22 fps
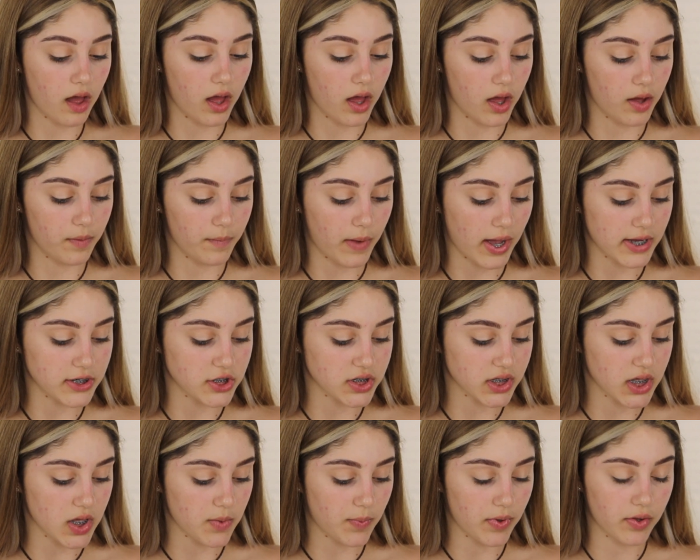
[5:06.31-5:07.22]
I
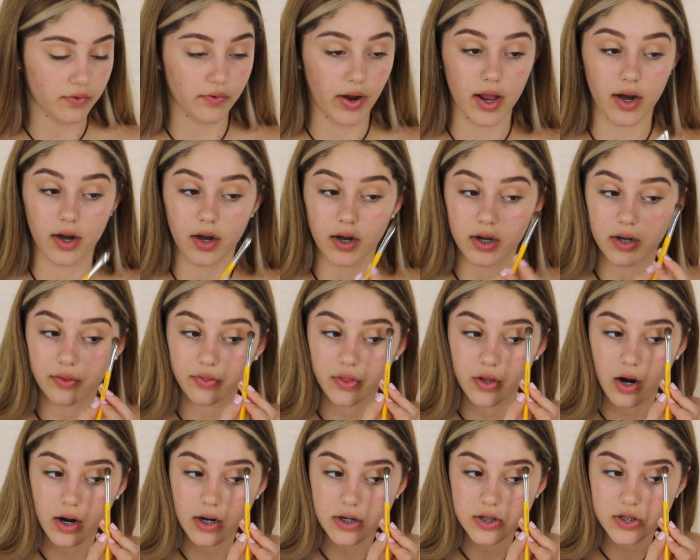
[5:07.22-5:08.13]
just keep it right underneath
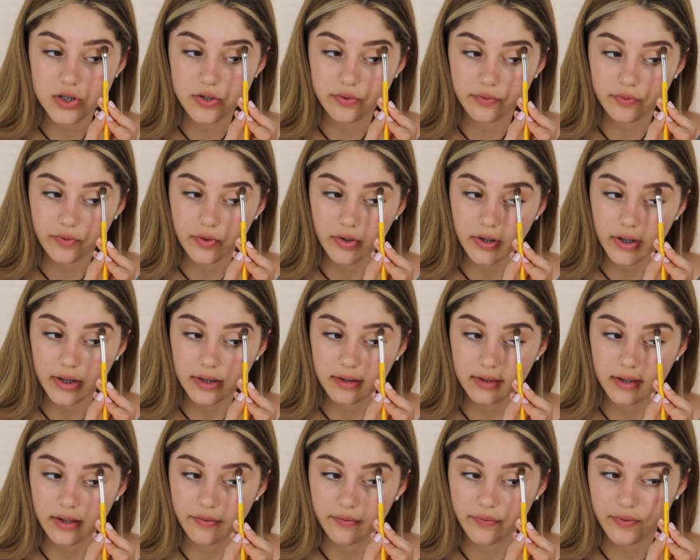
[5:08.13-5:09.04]
the arch to really
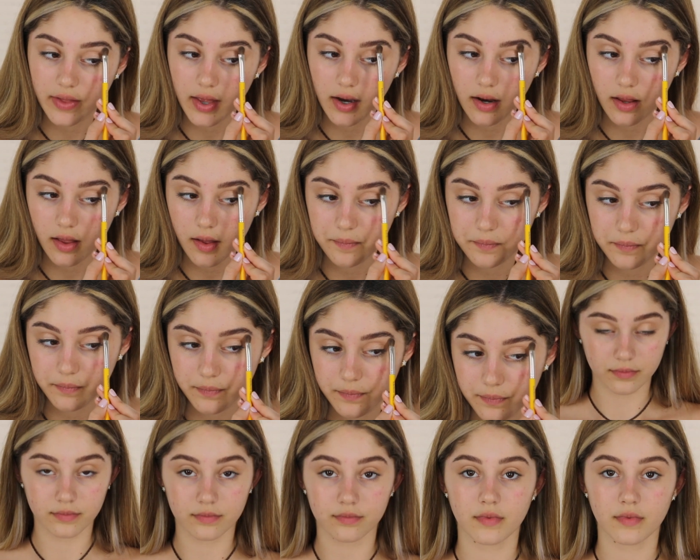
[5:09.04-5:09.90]
lift that up.